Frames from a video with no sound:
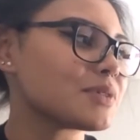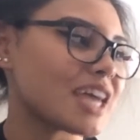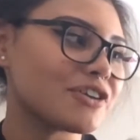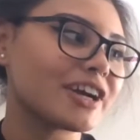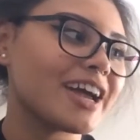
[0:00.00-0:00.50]
Was that
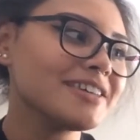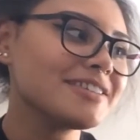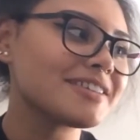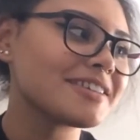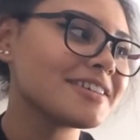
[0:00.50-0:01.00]
your
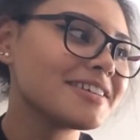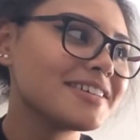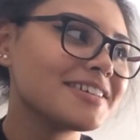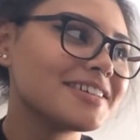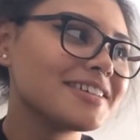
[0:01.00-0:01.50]
guess?
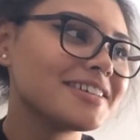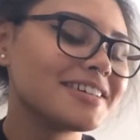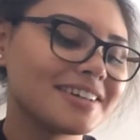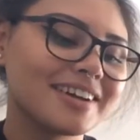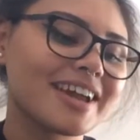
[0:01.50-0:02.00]
Yeah.
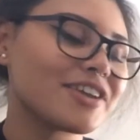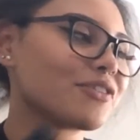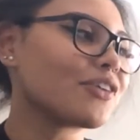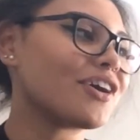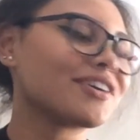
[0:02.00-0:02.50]
Okay, you're
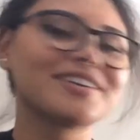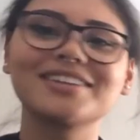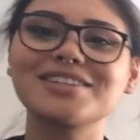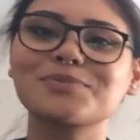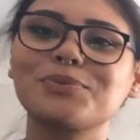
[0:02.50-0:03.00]
wrong.
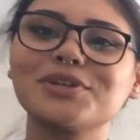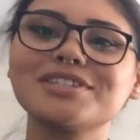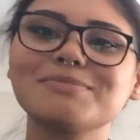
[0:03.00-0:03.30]
That's a point